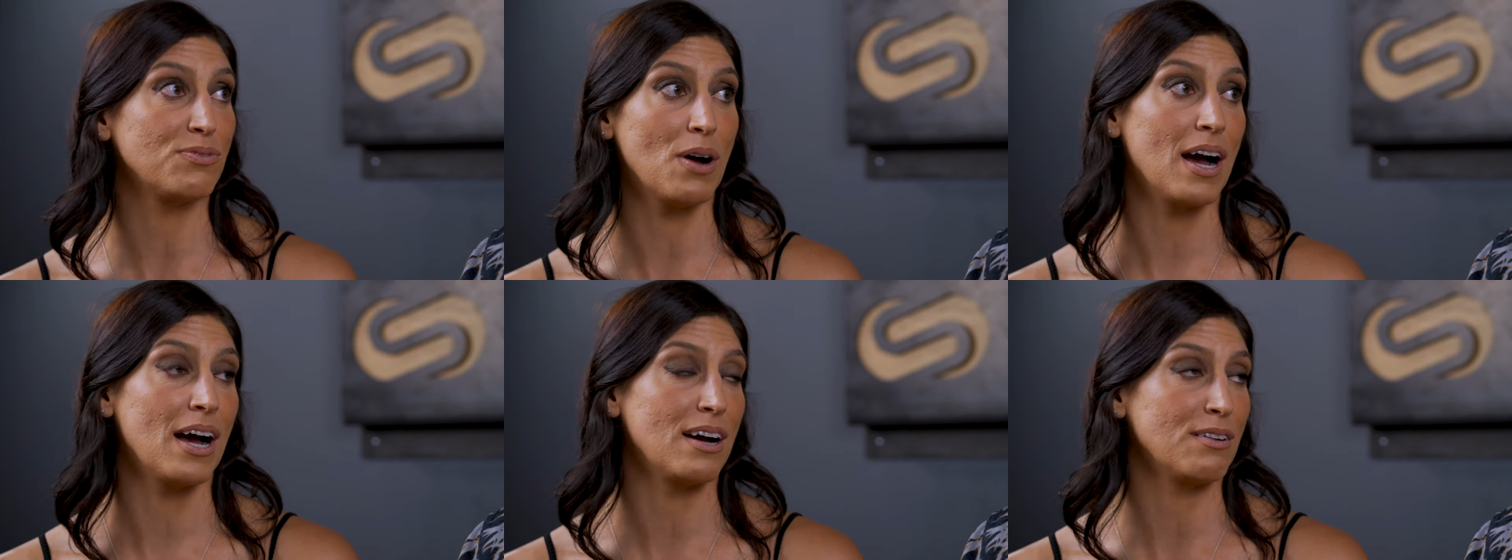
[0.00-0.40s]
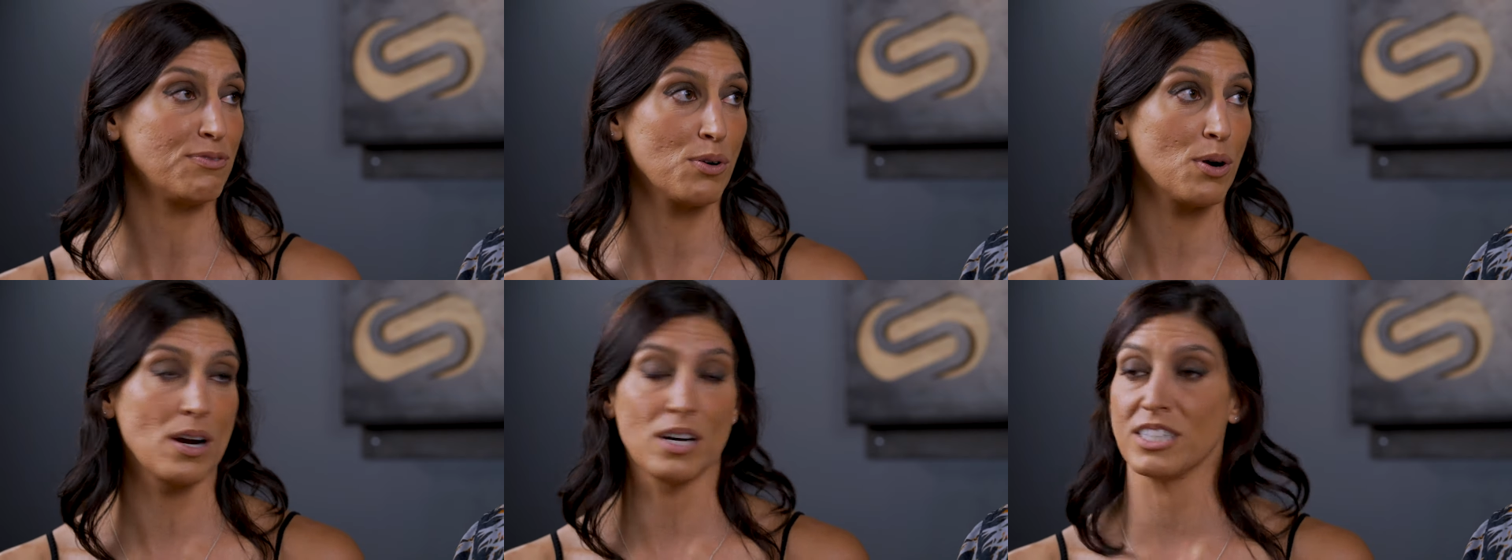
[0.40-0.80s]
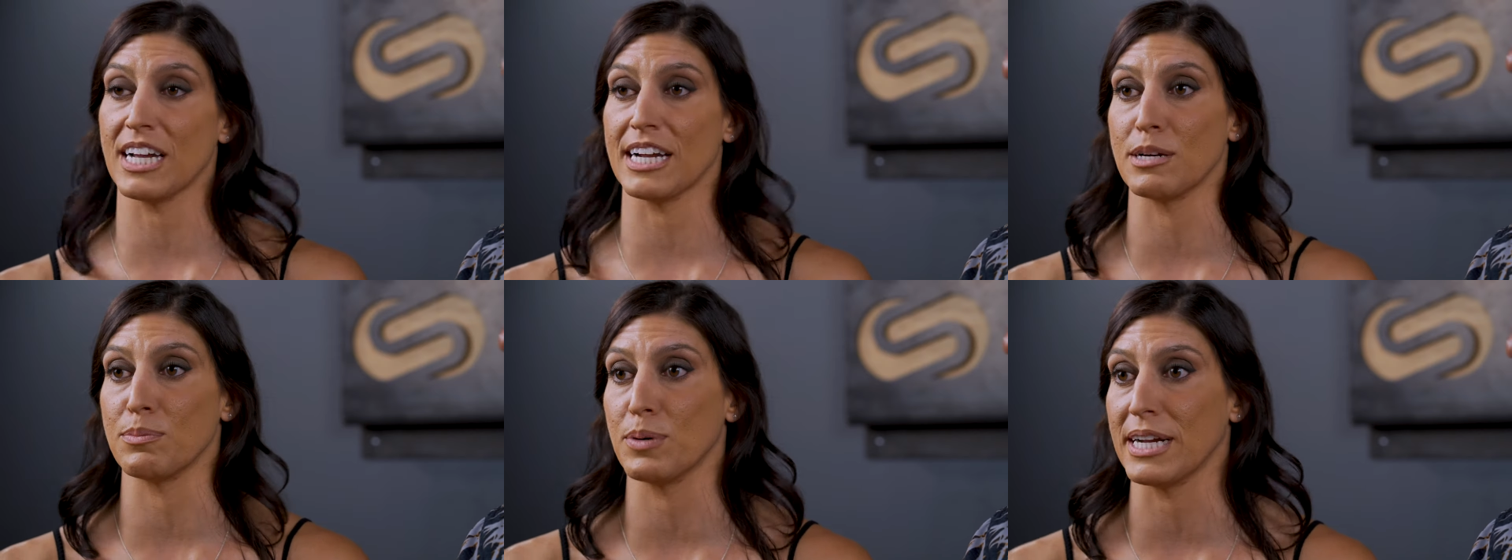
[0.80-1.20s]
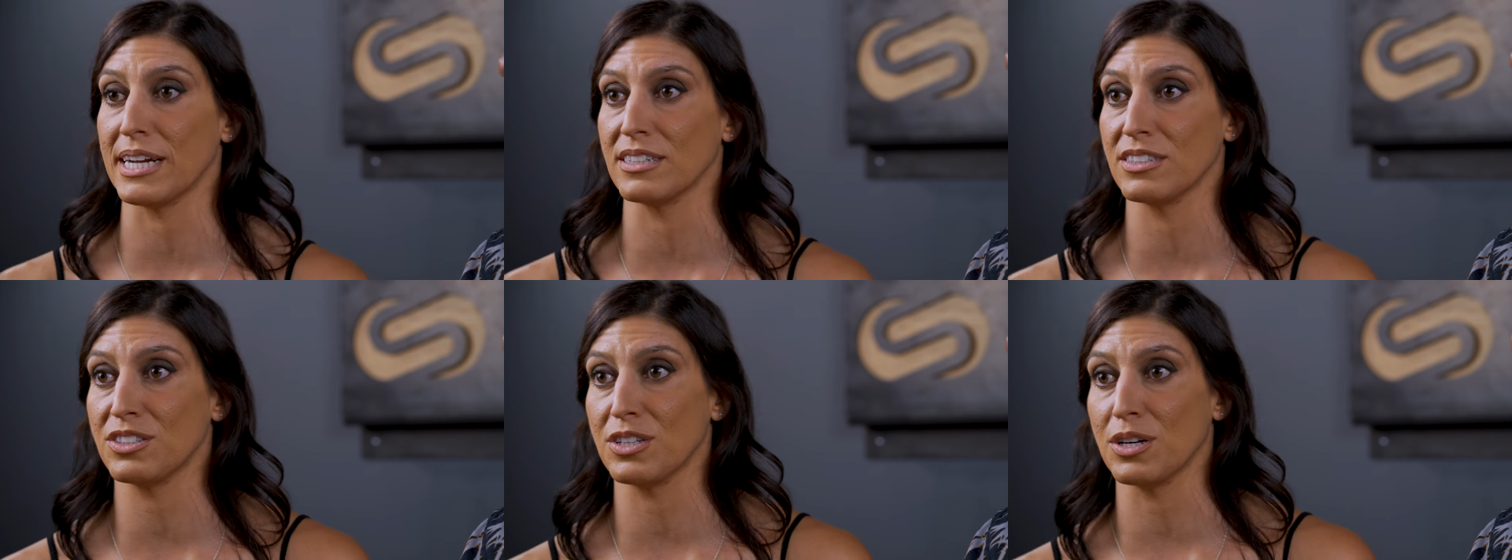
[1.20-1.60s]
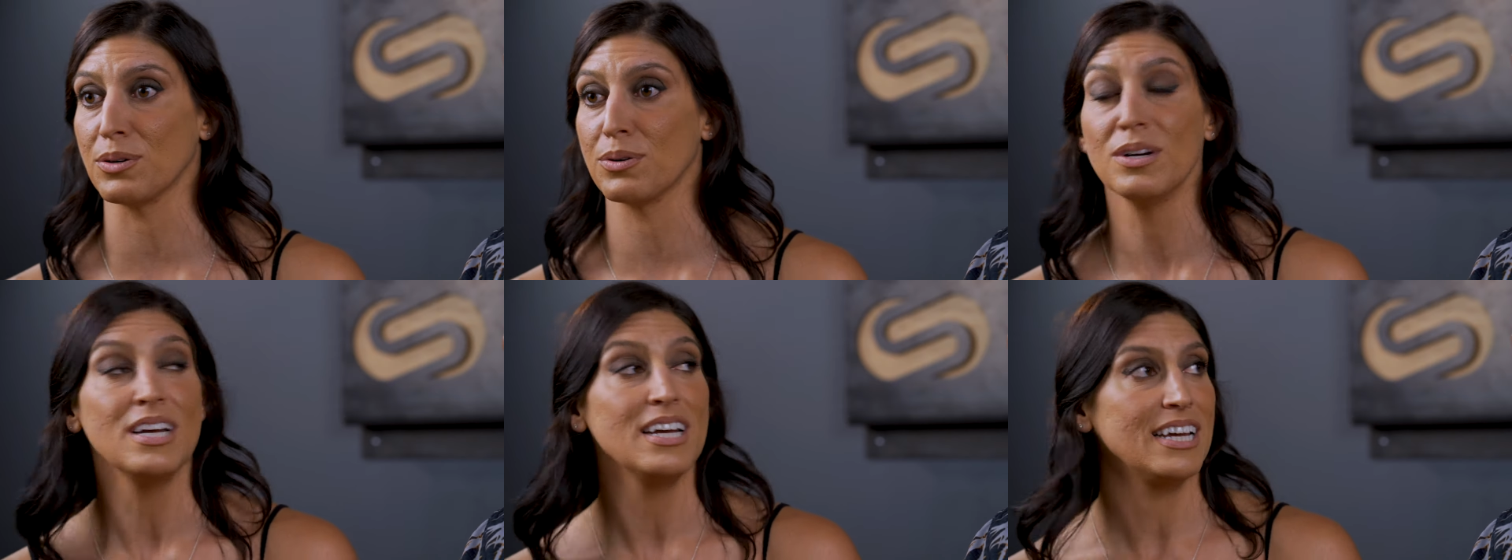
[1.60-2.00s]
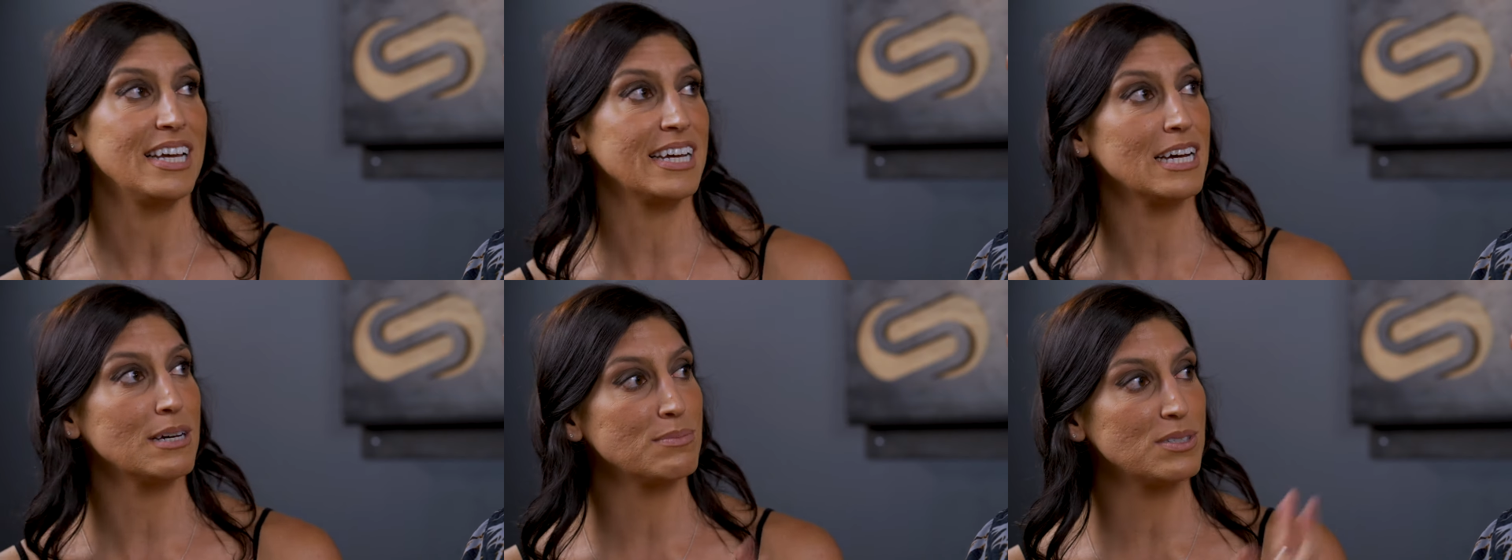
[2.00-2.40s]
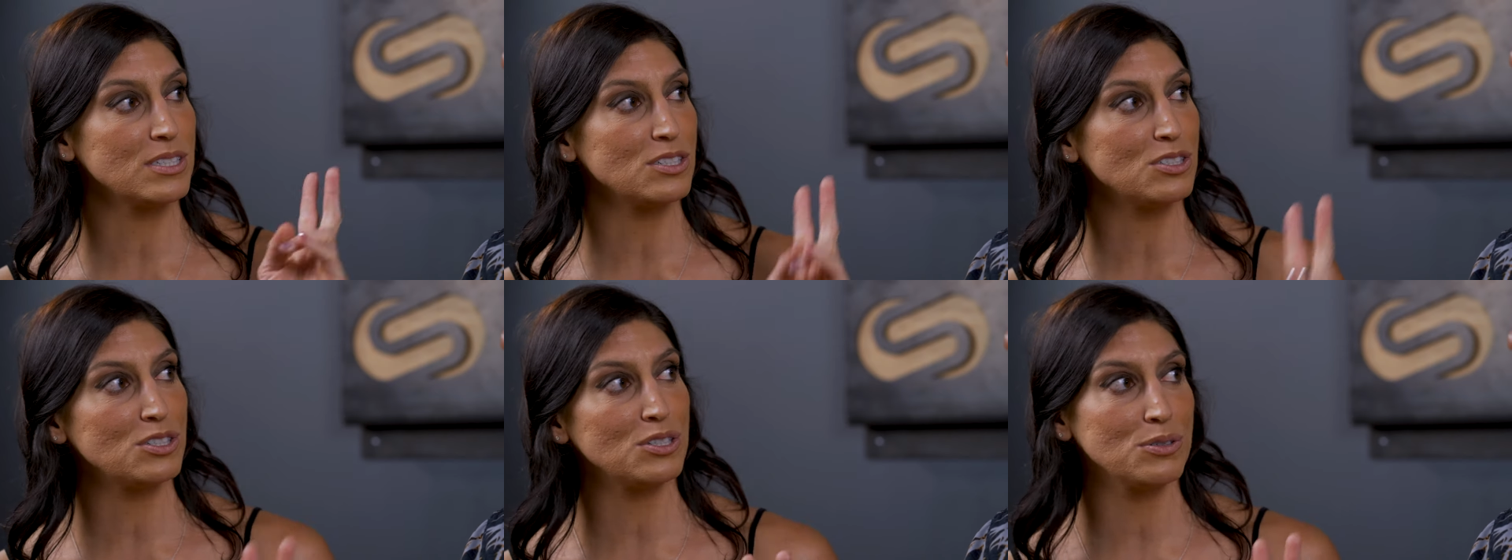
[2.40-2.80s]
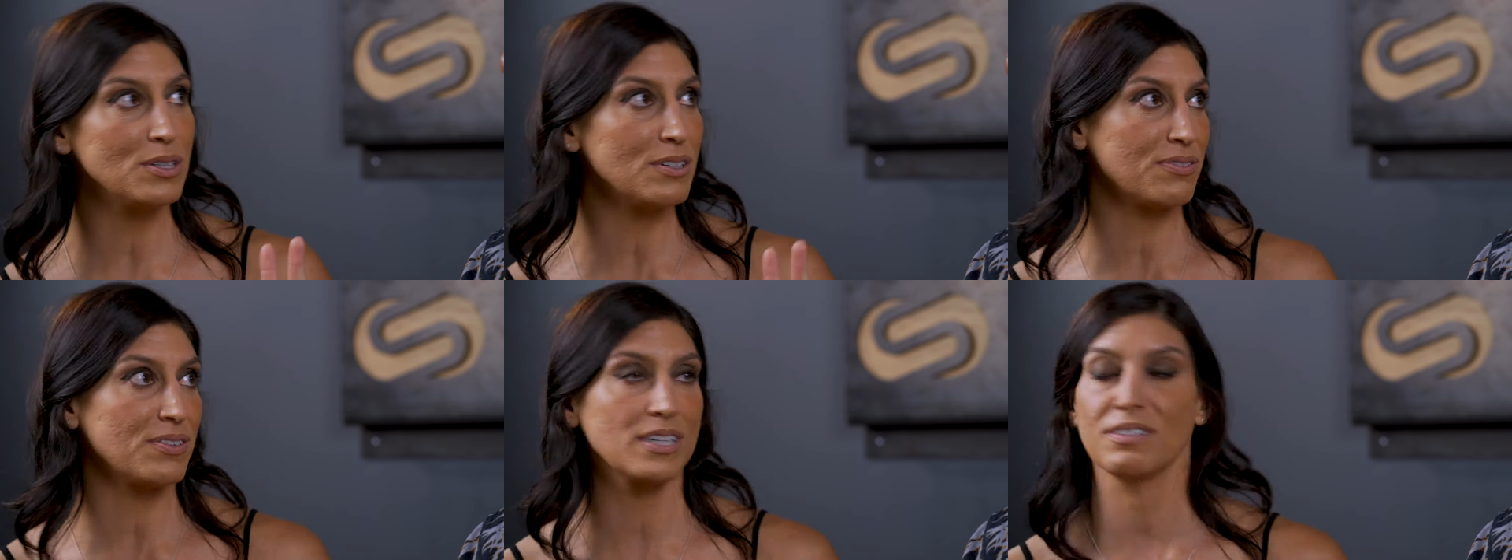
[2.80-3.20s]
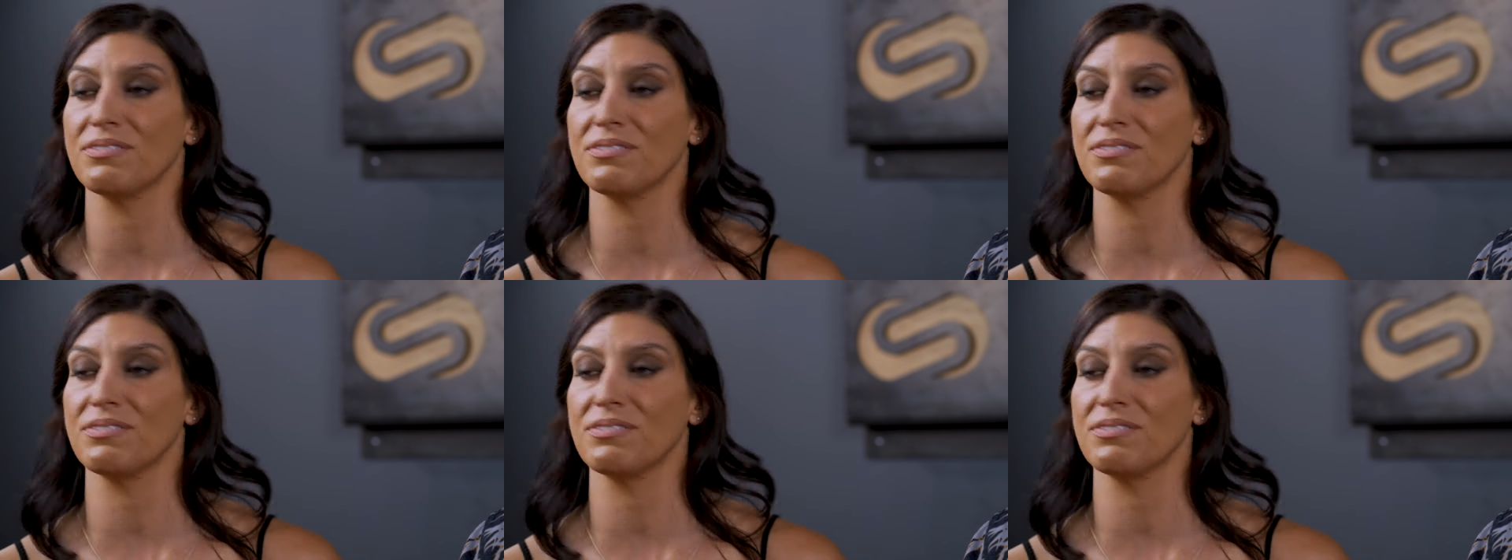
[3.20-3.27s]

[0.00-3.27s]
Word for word: uh, for our entire brand. So it comes in two different